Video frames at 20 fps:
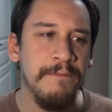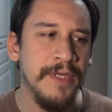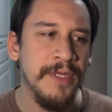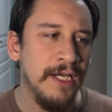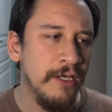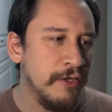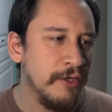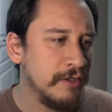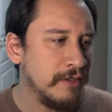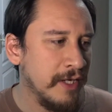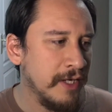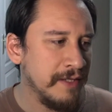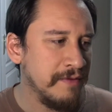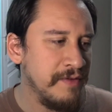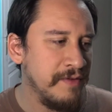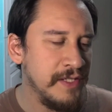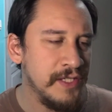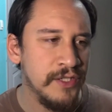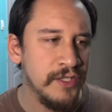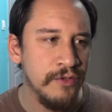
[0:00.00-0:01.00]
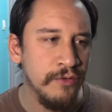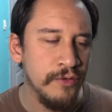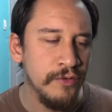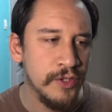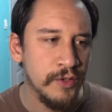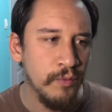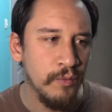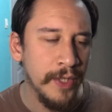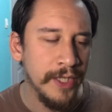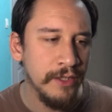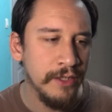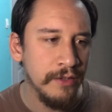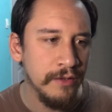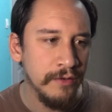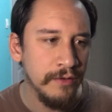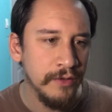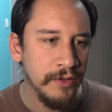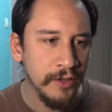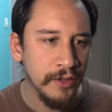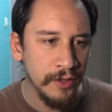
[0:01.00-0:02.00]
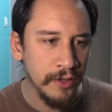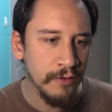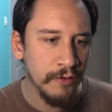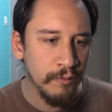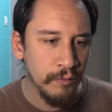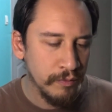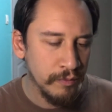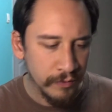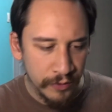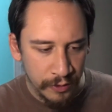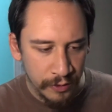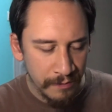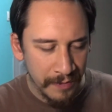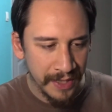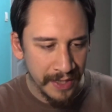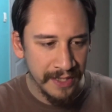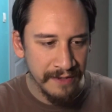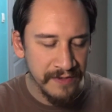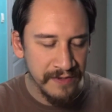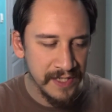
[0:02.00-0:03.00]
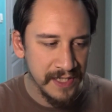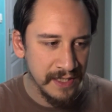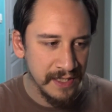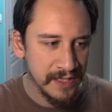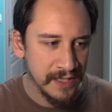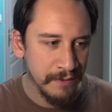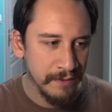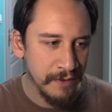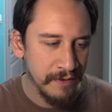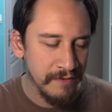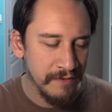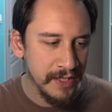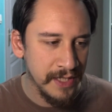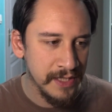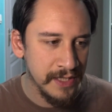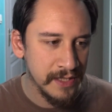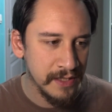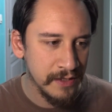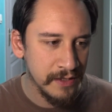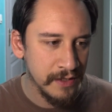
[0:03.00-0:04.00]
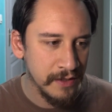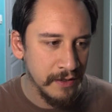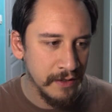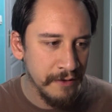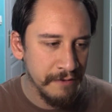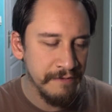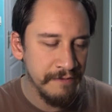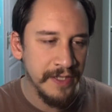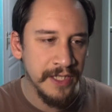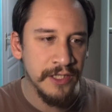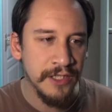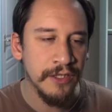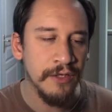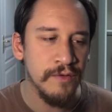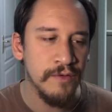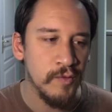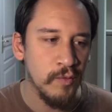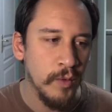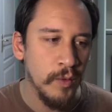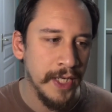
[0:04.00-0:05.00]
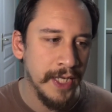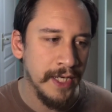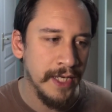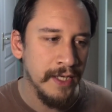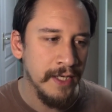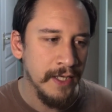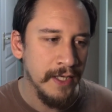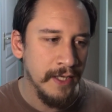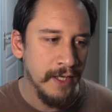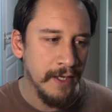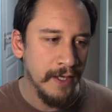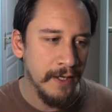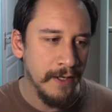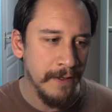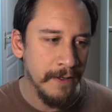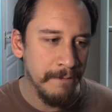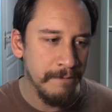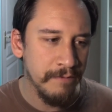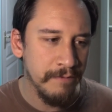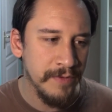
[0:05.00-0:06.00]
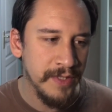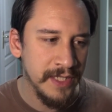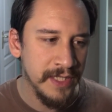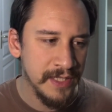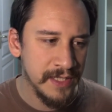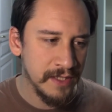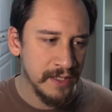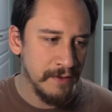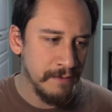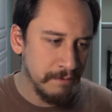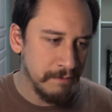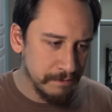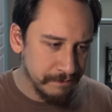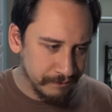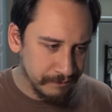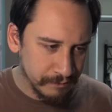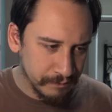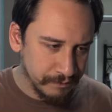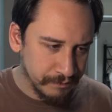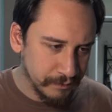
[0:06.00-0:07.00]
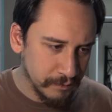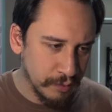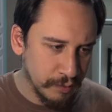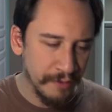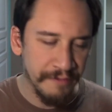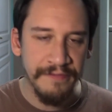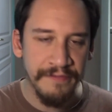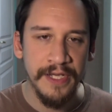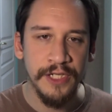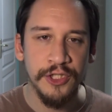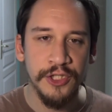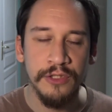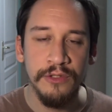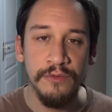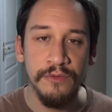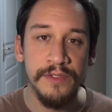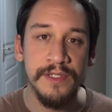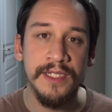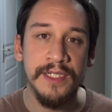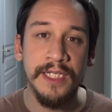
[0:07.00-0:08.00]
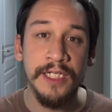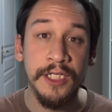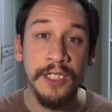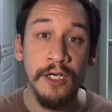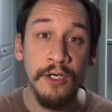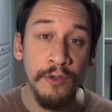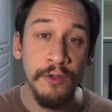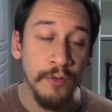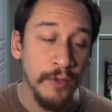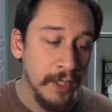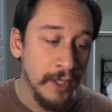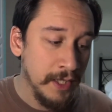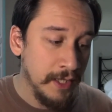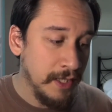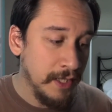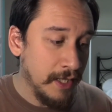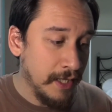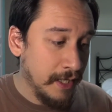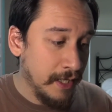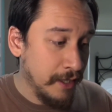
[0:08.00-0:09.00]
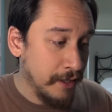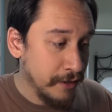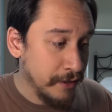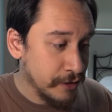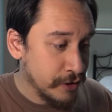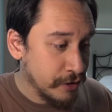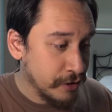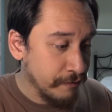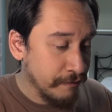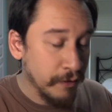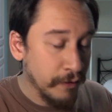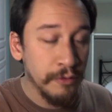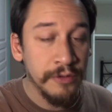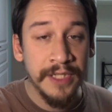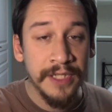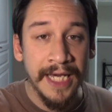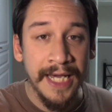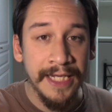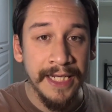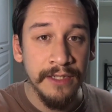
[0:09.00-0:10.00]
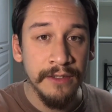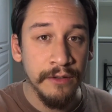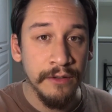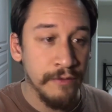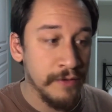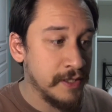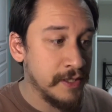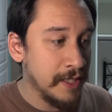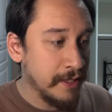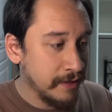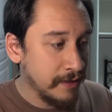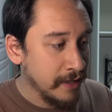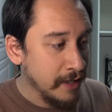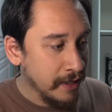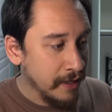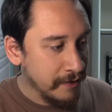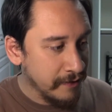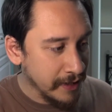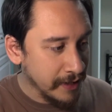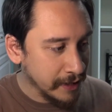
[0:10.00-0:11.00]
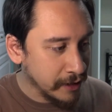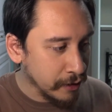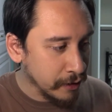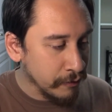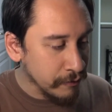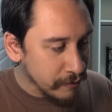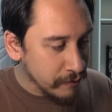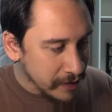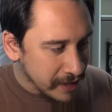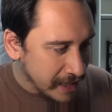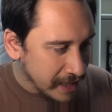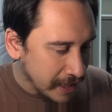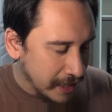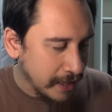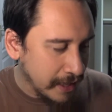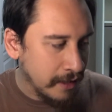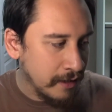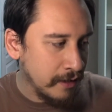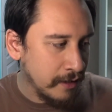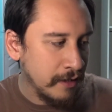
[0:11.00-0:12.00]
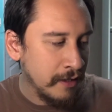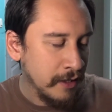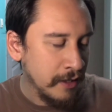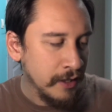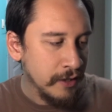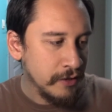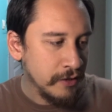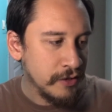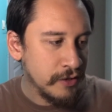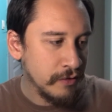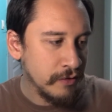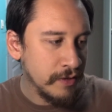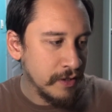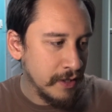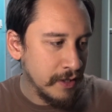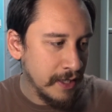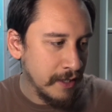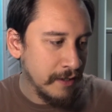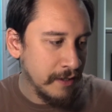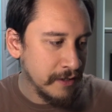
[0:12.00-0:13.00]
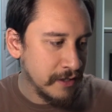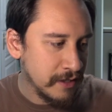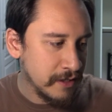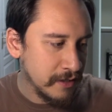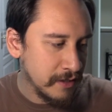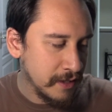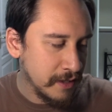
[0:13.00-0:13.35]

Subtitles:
They looked like these suits when, you know, you might have seen some of these videos where these professionals, they go to volcanoes and they go near to the